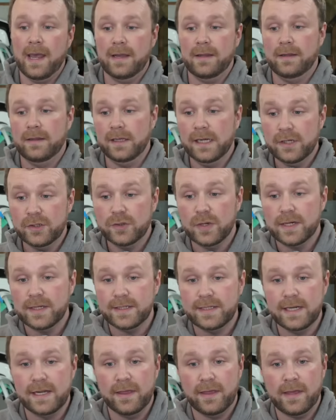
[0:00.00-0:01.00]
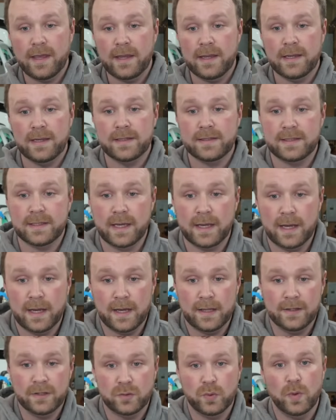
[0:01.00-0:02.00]
And the interesting thing is
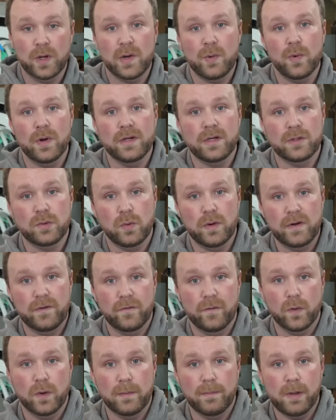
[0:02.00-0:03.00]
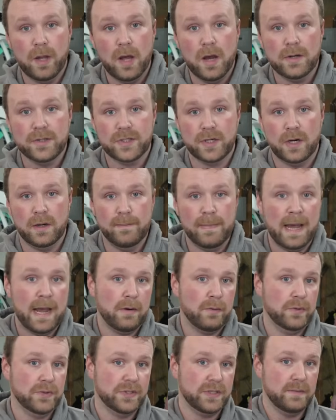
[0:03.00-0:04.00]
the 21 to 24 blocks are
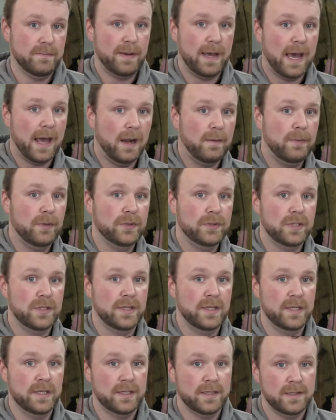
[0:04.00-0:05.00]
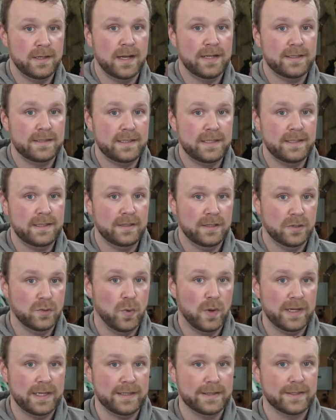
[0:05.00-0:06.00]
backwards compatible to the 19
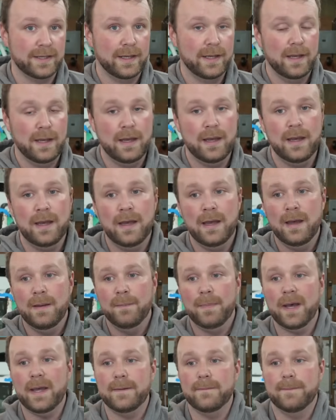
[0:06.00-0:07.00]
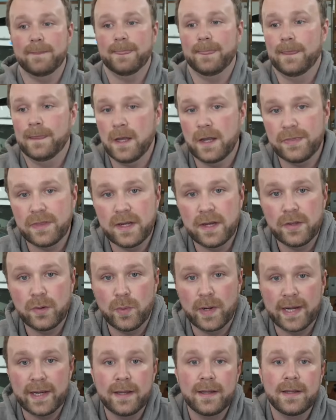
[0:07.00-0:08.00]
and the 20s, but not
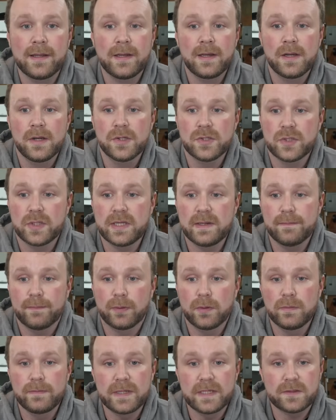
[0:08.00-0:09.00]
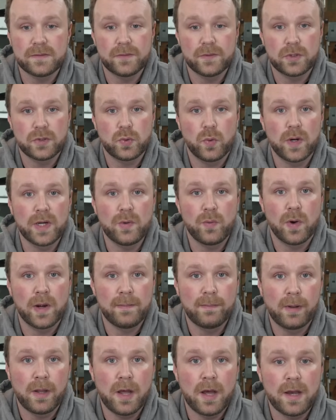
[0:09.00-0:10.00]
the other way. So the improvements for the
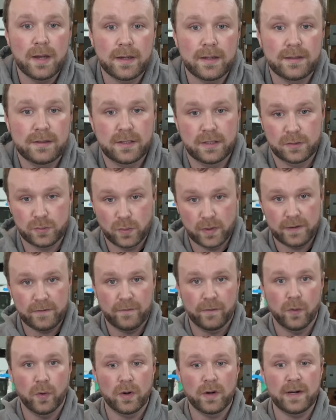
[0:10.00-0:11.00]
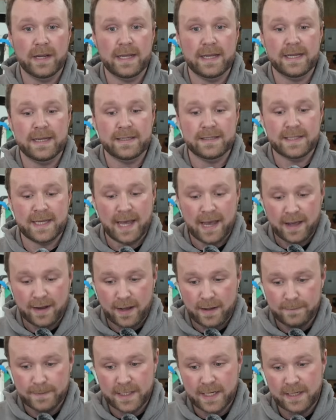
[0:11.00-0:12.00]
21 block to 24 is they
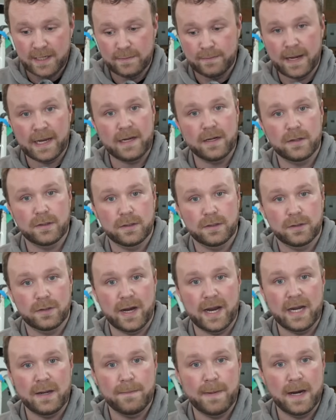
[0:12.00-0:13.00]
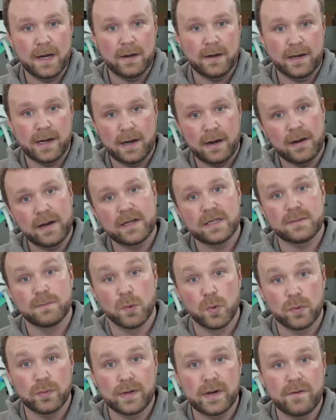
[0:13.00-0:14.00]
had updated main crank bearing
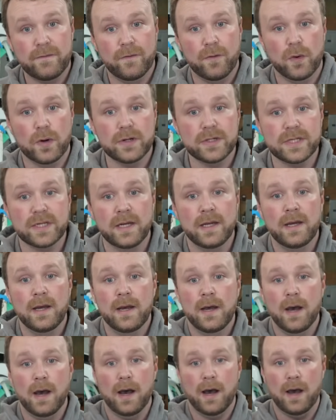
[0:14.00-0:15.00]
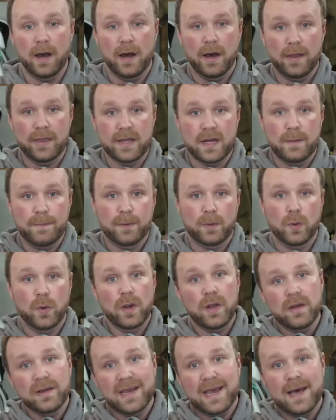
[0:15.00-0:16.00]
areas, more reinforced. The
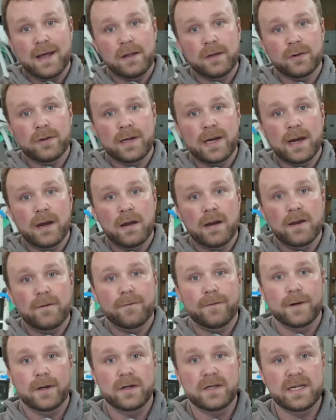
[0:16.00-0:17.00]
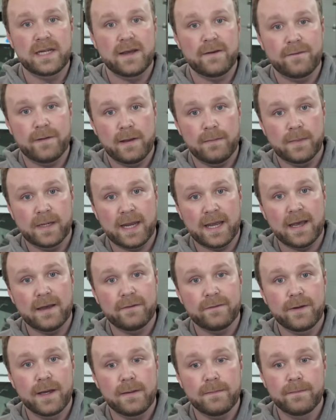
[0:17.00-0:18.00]
upper oil gallery area for your DFM and
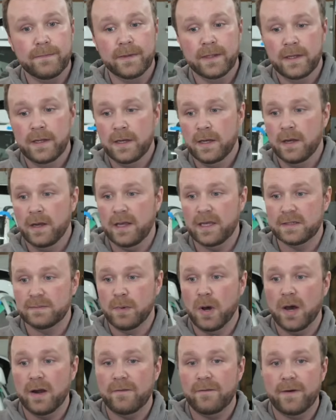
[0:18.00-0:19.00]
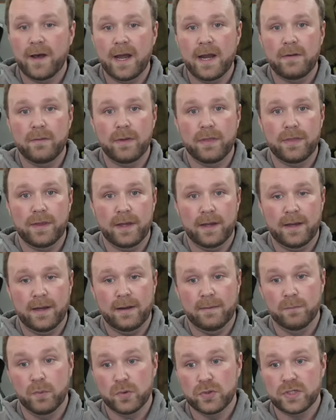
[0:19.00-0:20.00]
AFM is modified with
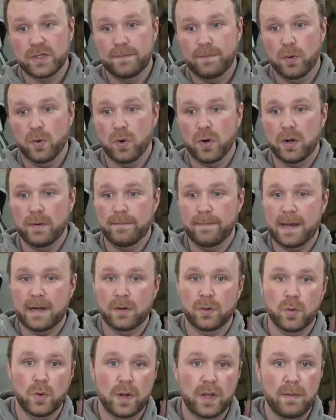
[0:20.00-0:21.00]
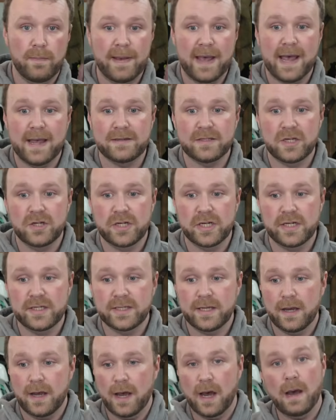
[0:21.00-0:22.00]
more support, better oil
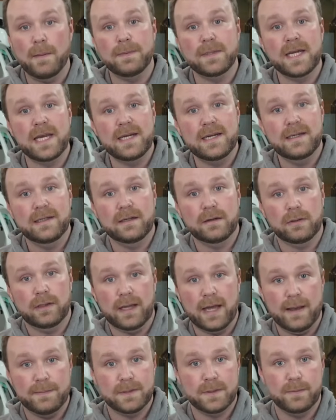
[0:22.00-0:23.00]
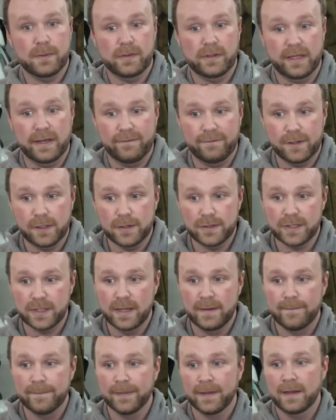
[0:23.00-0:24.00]
passages, updated collapsible
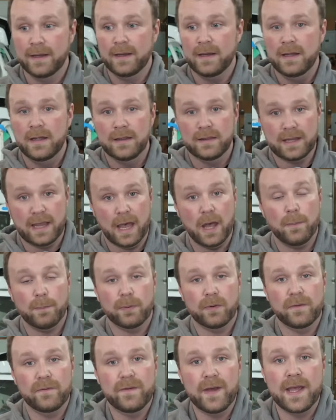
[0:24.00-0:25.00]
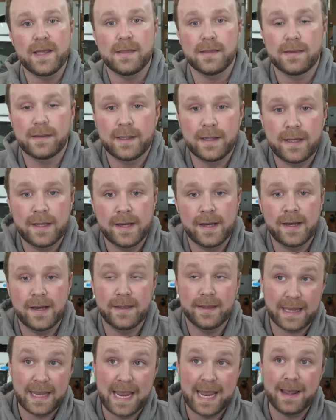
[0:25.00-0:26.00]
lifters to help prevent
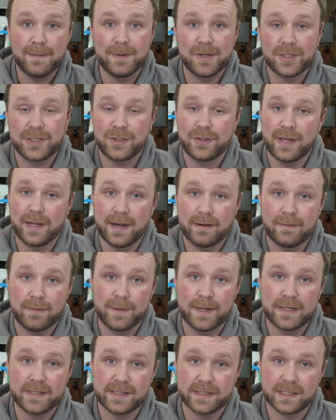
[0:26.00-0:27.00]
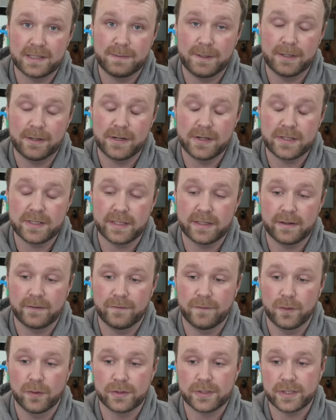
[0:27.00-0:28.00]
the cam issue that everybody's
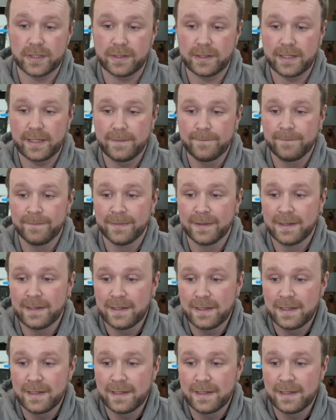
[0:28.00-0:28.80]
experiencing, unfortunately.